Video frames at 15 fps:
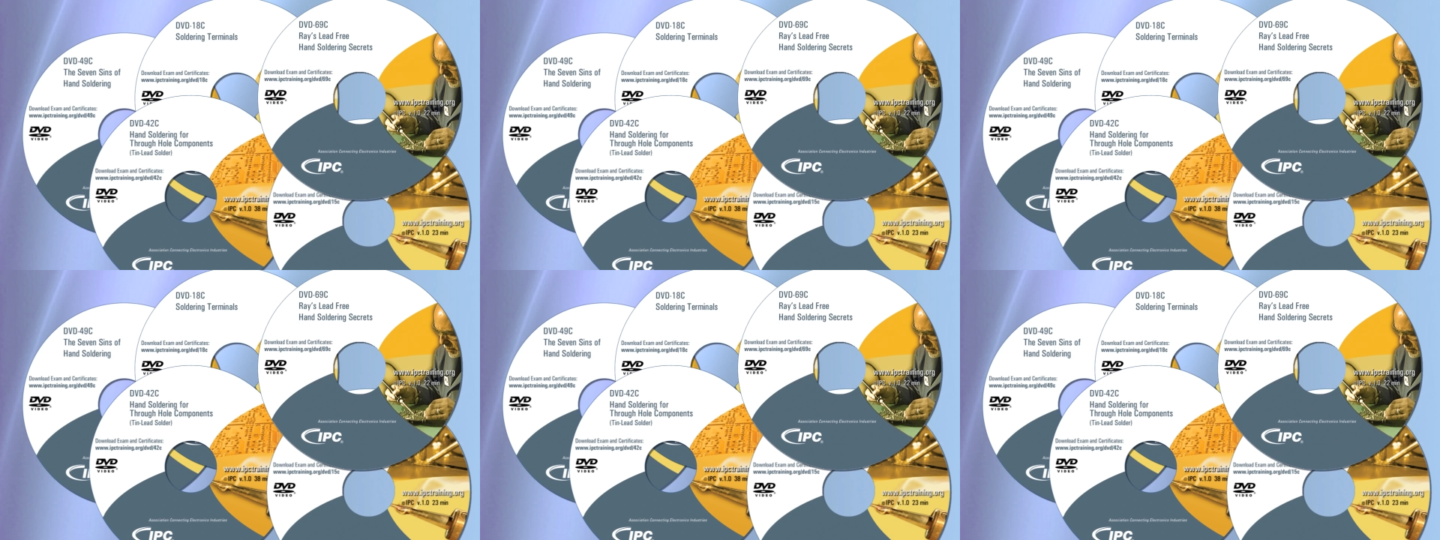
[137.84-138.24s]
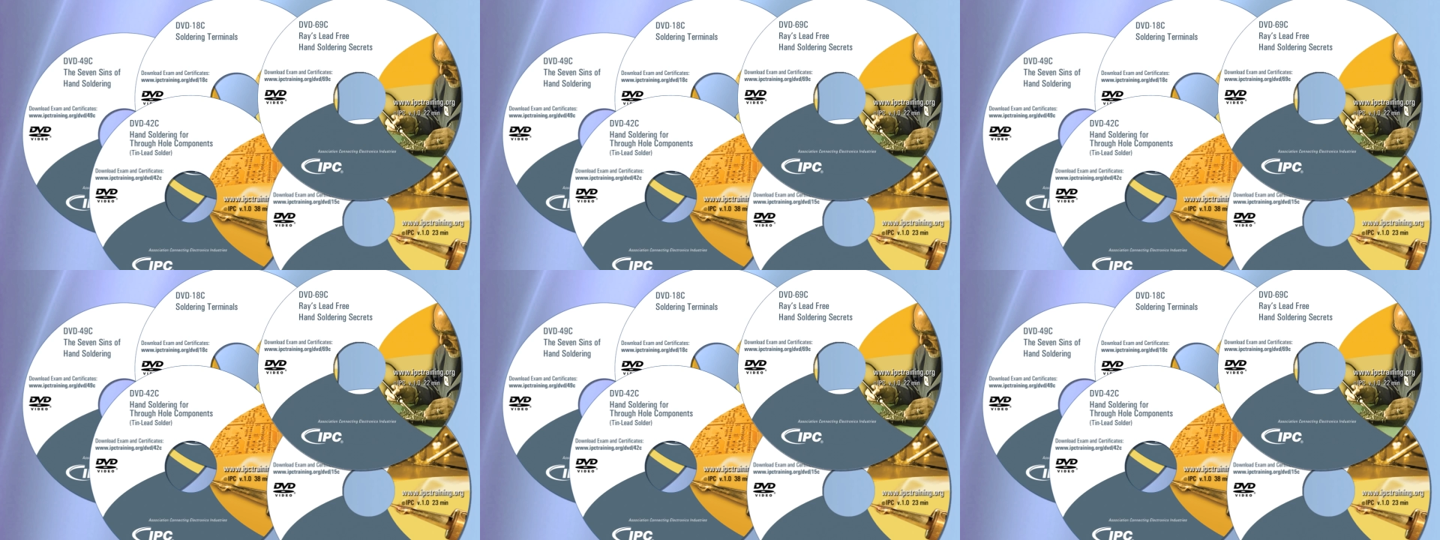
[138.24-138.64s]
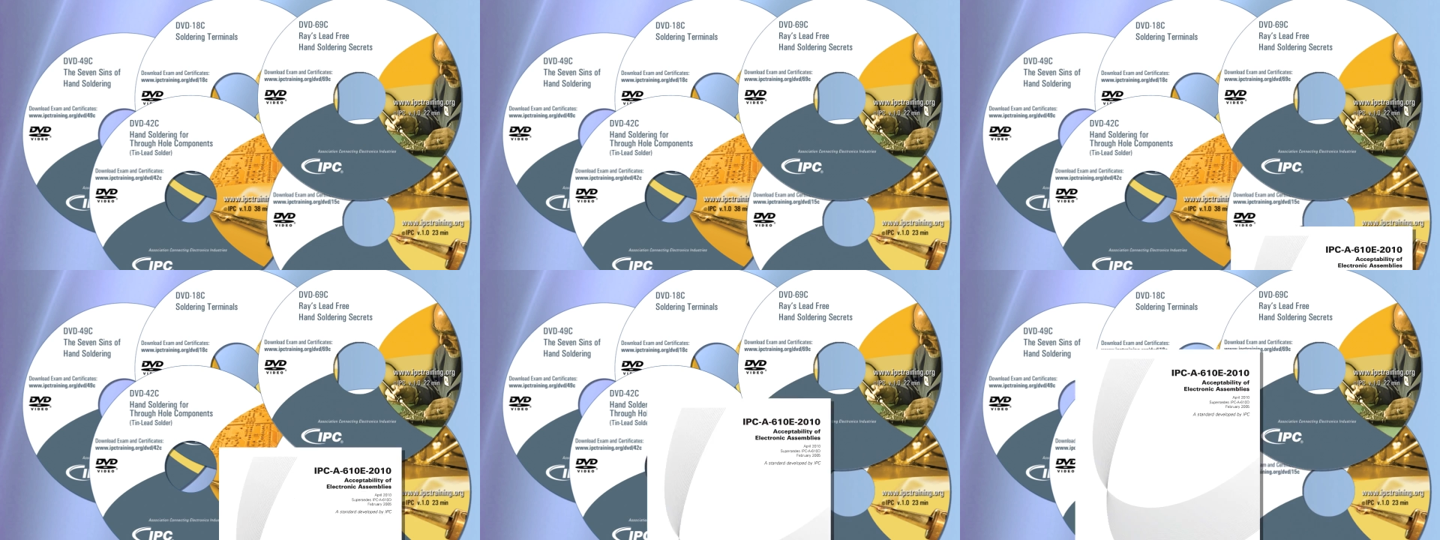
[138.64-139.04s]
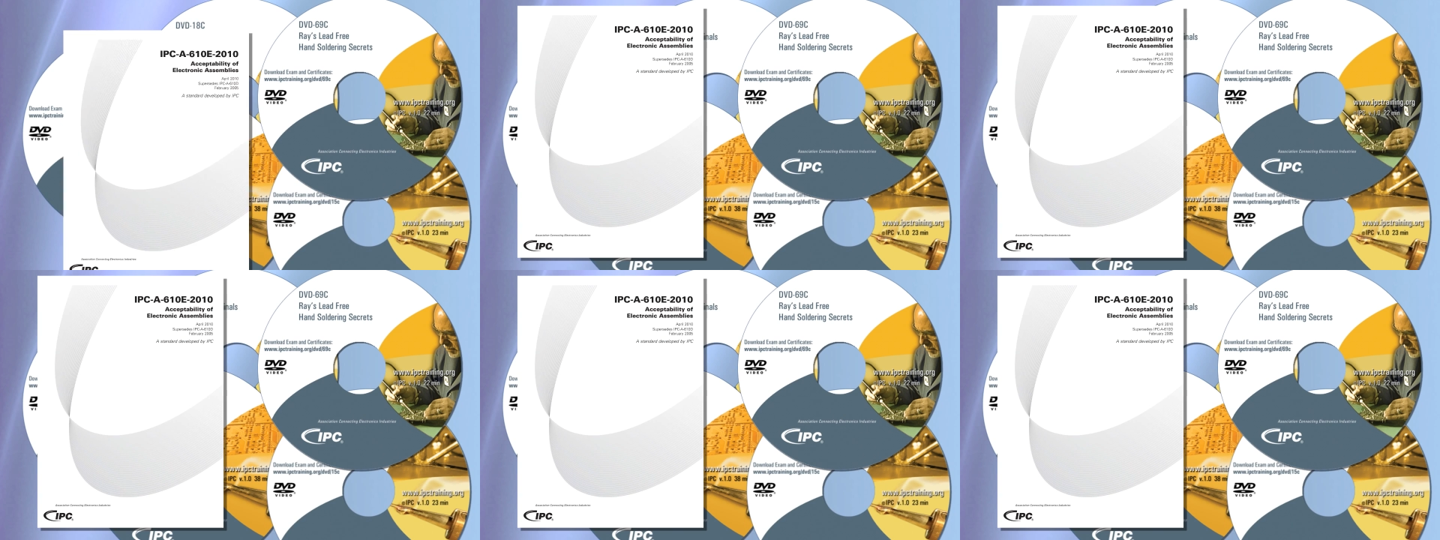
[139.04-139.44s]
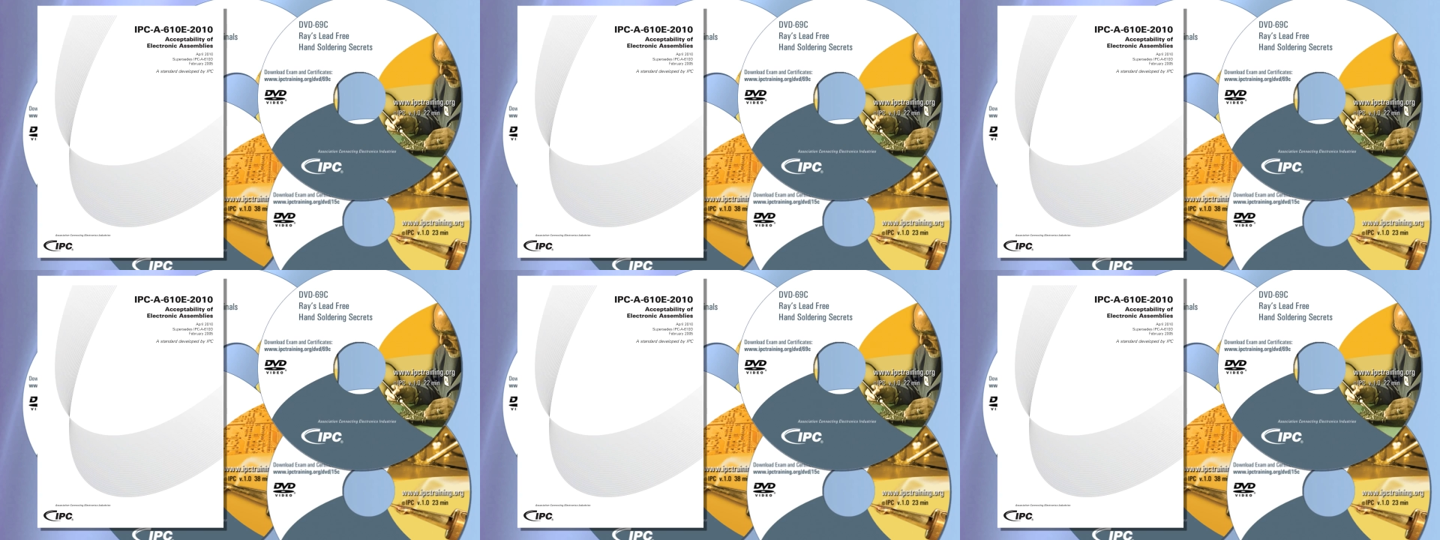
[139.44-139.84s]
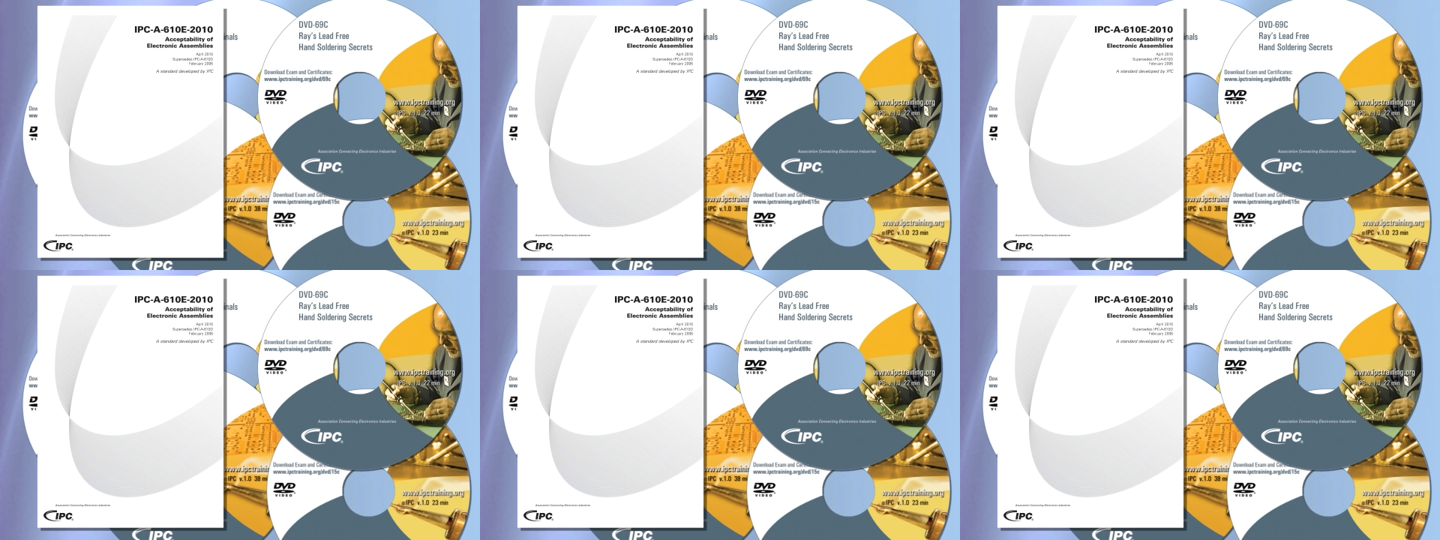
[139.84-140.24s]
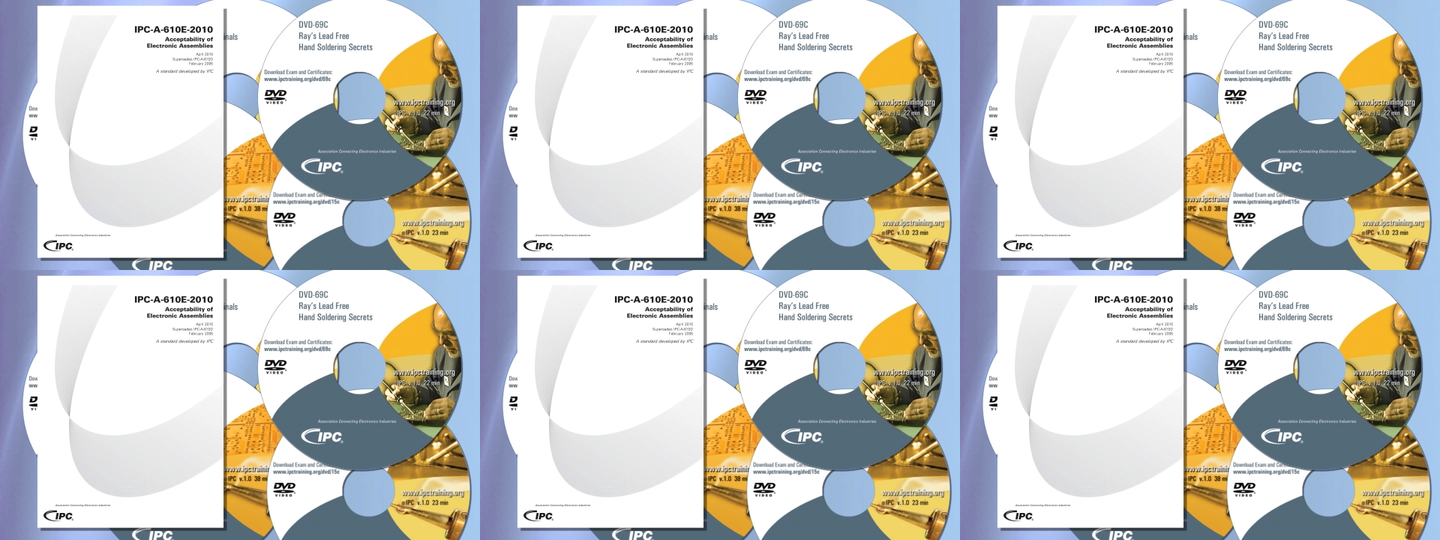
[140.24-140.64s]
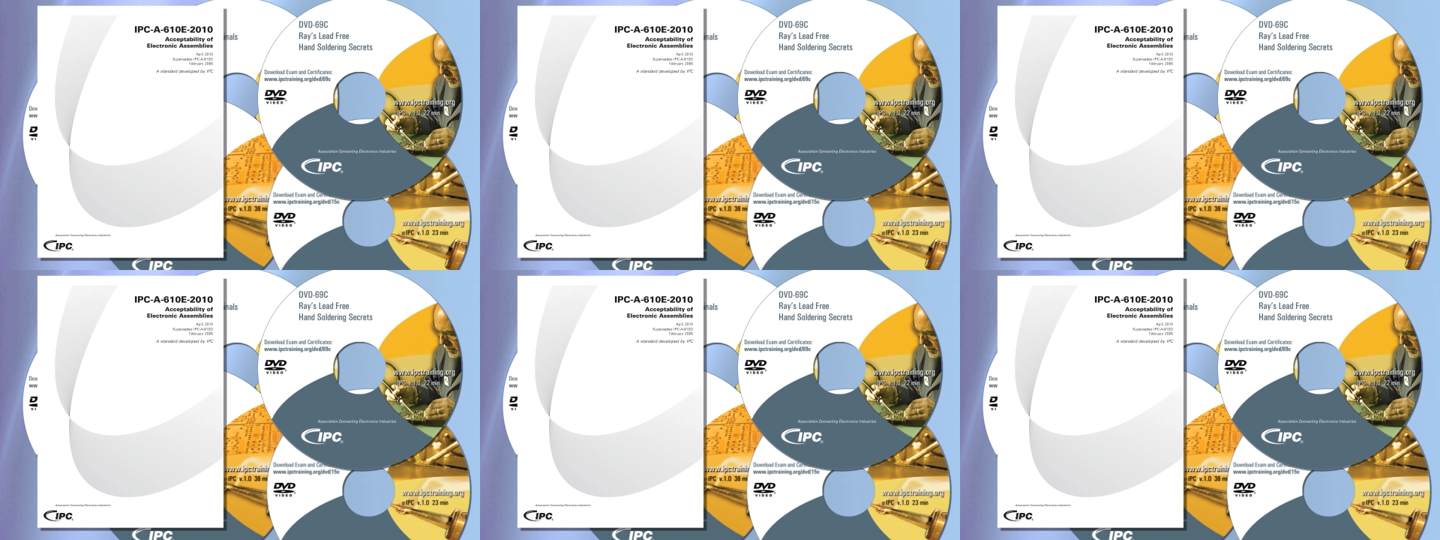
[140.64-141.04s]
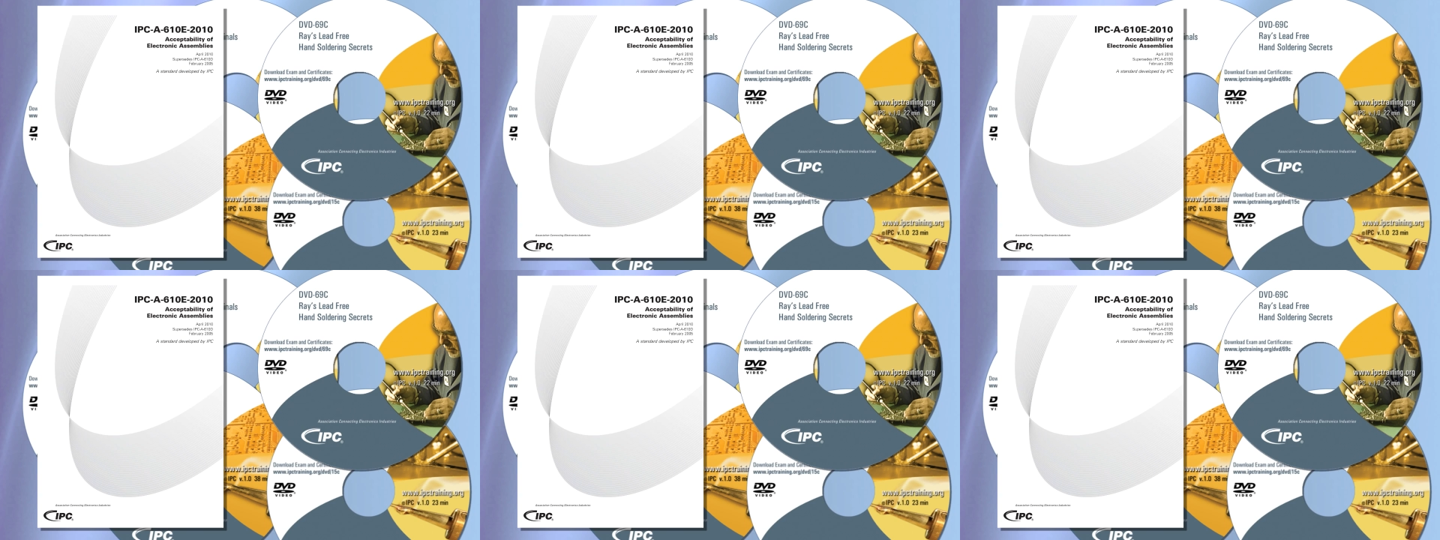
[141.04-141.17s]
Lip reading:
[unreadable: no face in view]